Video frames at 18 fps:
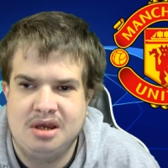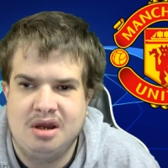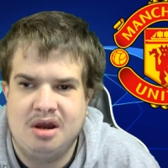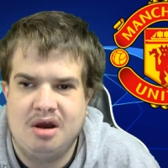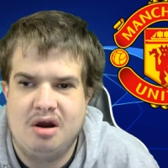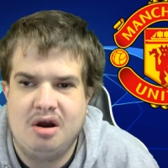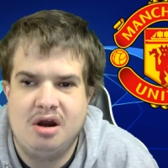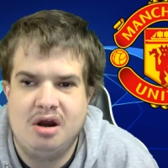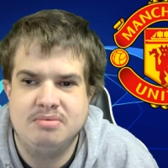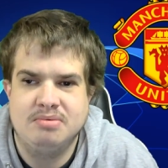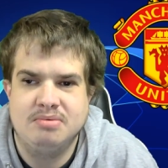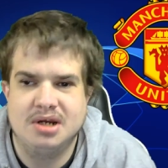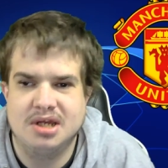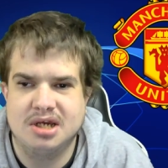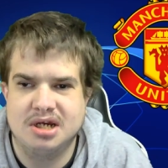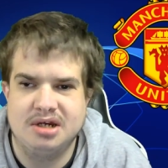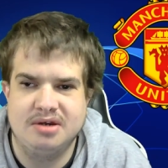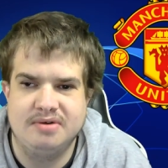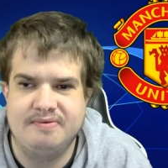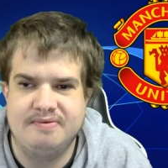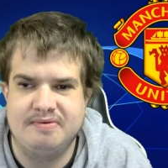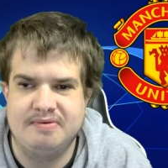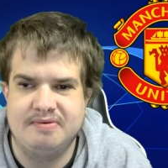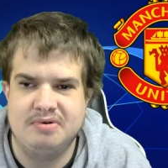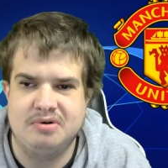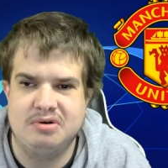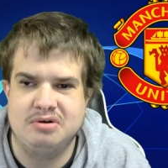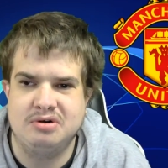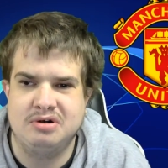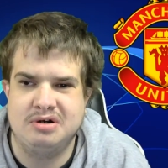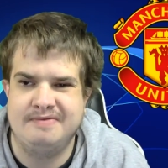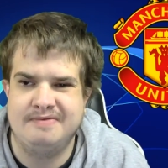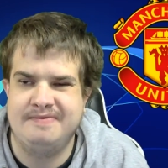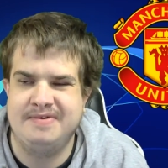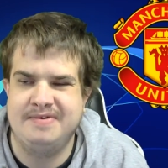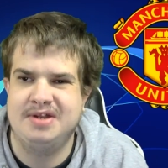I'm going to go for a
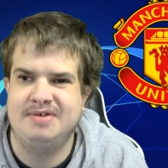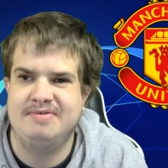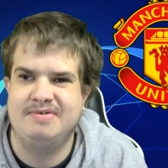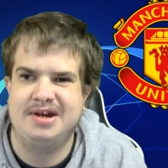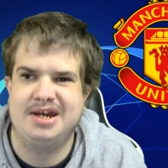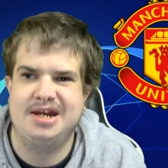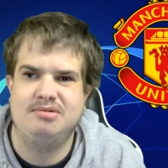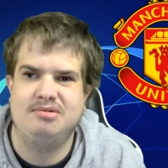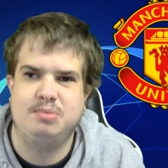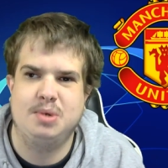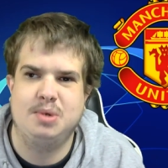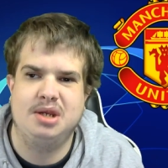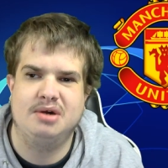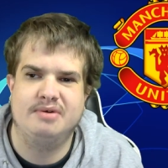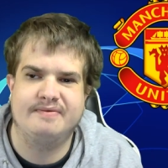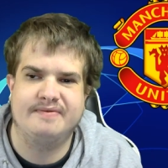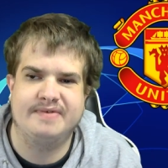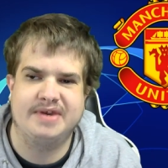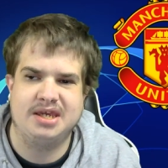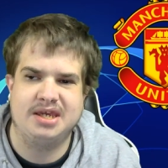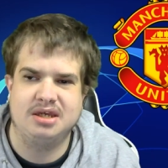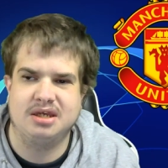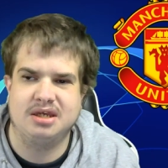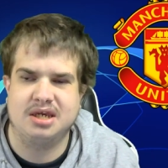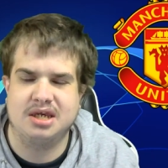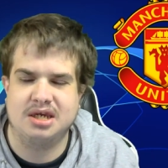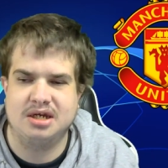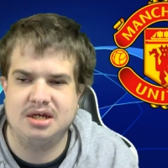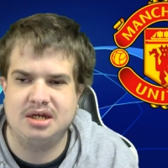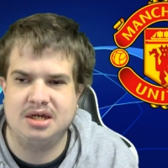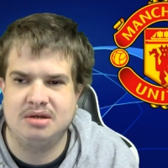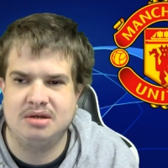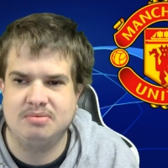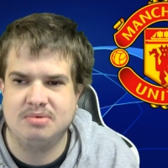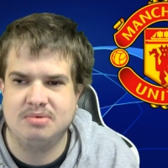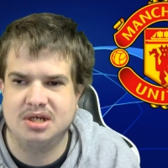Villarreal win, I think. And
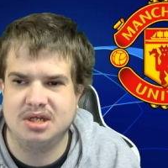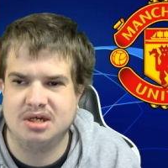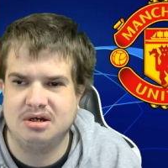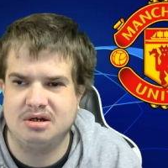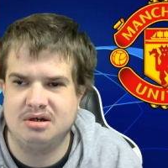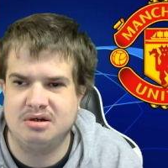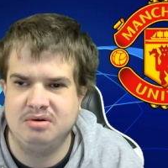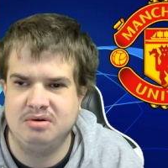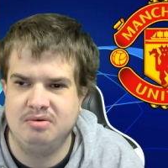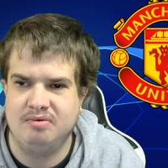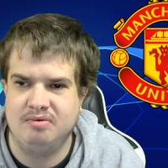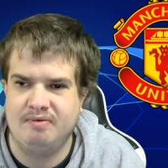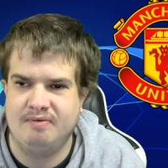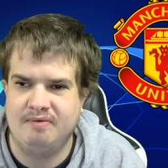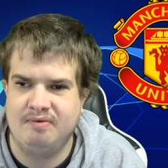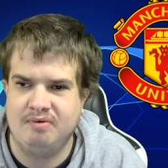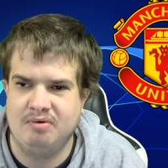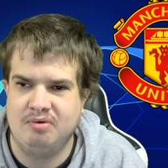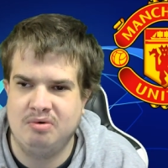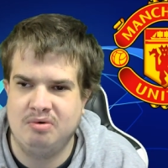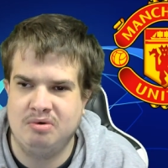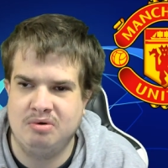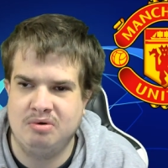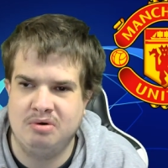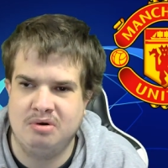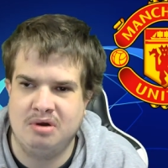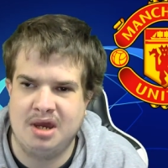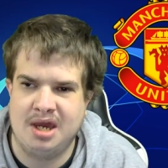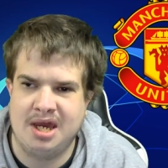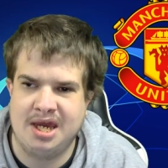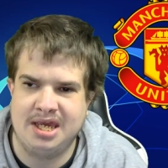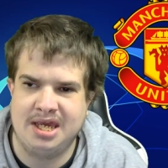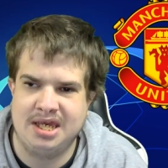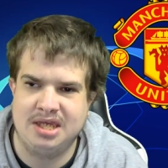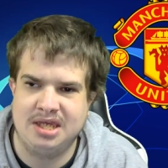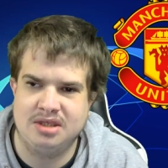I'm going to go for
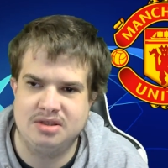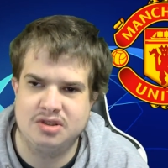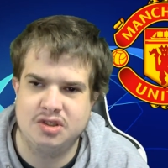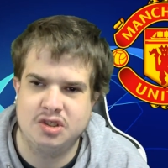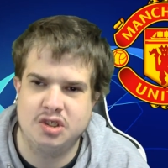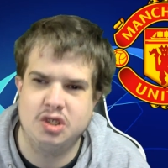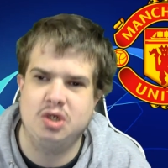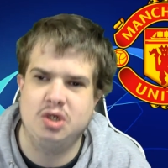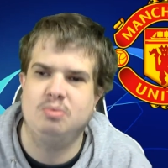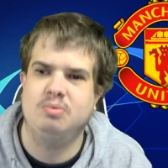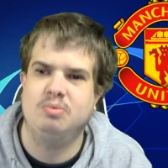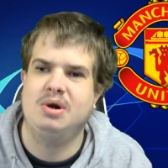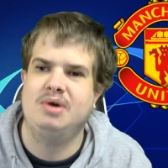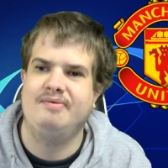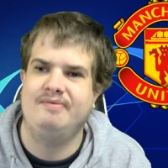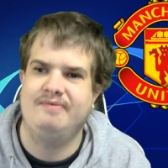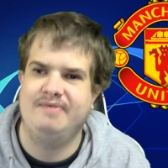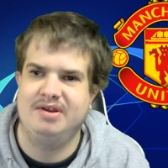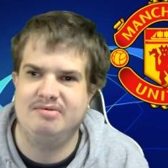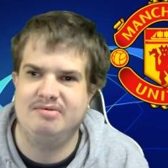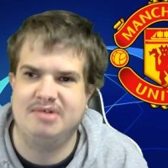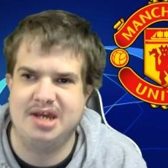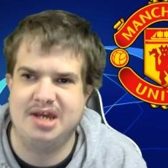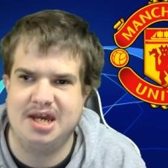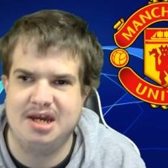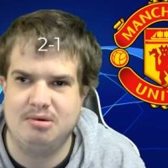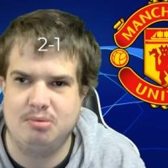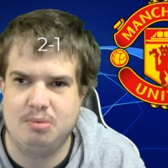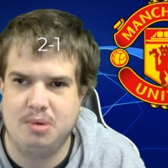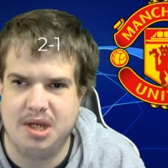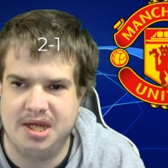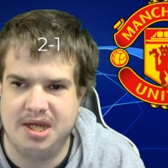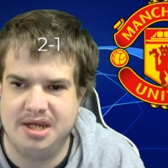a 2 1 Villarreal win.